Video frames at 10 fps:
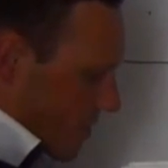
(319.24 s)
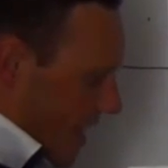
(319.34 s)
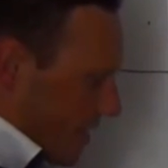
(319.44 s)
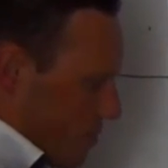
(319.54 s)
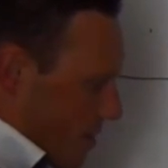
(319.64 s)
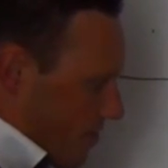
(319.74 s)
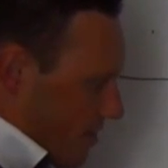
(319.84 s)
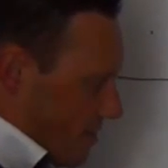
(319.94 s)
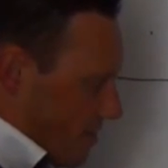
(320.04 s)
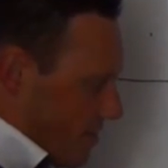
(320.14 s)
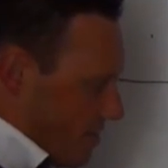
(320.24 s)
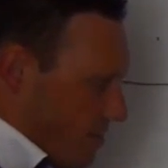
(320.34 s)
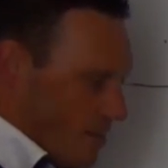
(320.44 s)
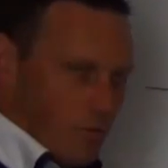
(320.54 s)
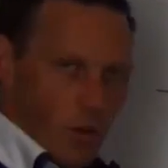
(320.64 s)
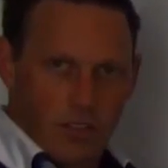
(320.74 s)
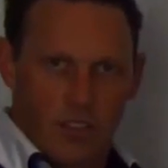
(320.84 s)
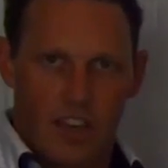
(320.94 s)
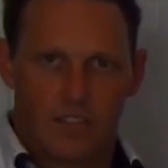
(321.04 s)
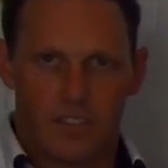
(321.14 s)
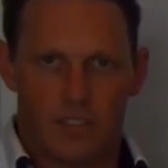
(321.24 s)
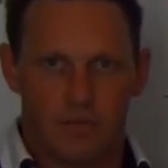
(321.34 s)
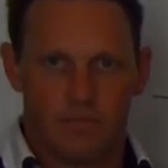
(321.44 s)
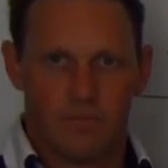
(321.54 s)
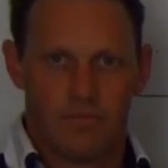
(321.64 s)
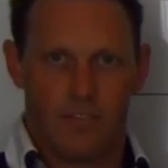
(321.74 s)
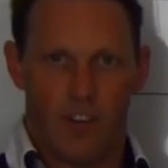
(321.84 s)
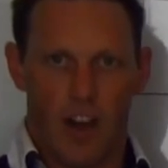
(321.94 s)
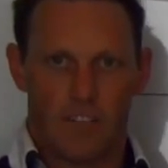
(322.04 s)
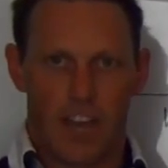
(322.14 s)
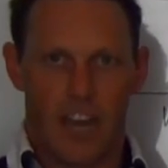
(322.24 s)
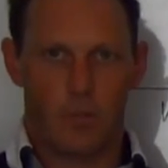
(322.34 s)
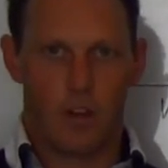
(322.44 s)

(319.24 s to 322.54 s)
the tax benefits. What's left? 5K